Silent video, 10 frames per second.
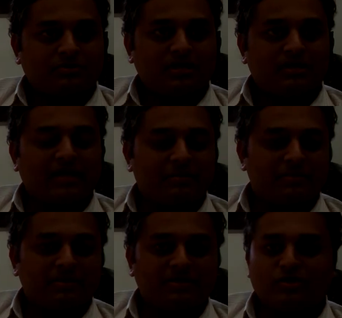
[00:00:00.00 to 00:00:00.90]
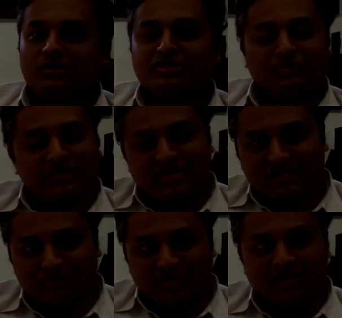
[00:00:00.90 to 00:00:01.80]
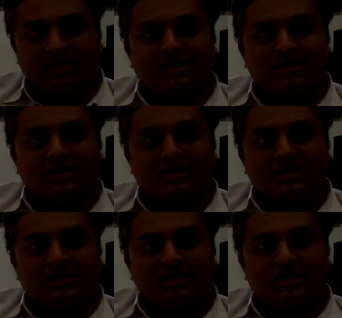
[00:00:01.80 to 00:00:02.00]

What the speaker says: so that it can be printed on jewelry as well,